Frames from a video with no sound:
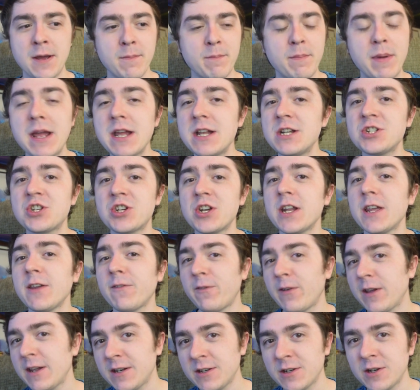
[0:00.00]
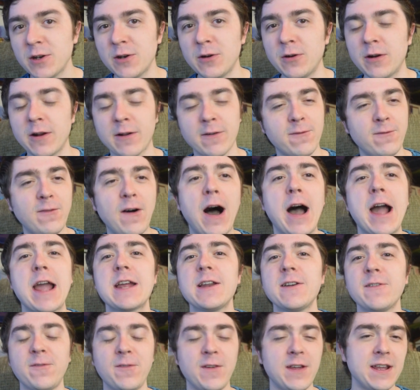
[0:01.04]
binge anything new, to
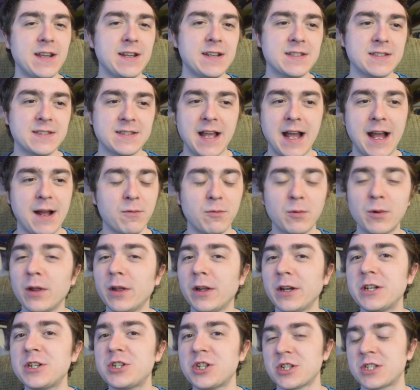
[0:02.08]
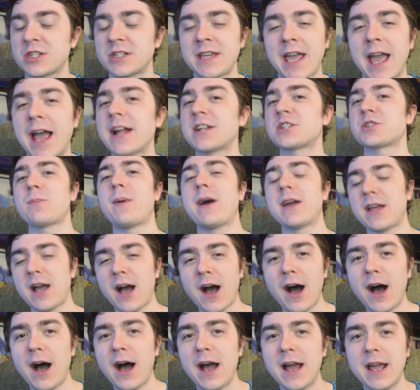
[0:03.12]
find things that really just catch my
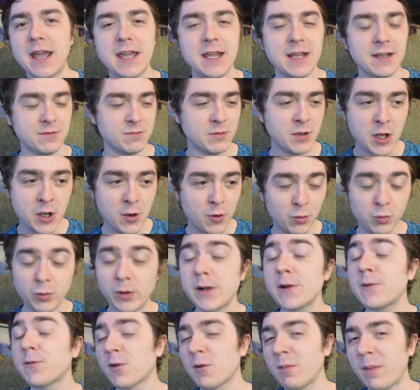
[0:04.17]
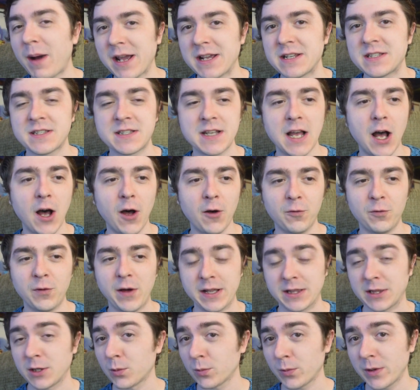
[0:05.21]
eye and read for myself,
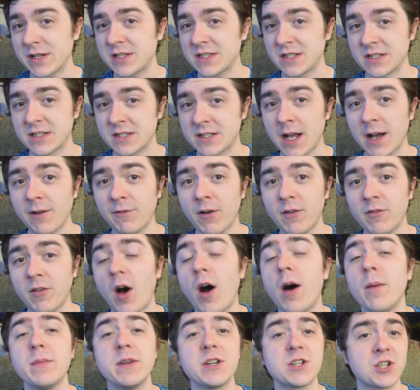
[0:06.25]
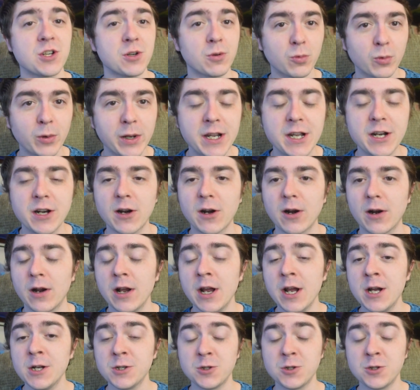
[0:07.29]
like the recent stuff of Omniscient Reader,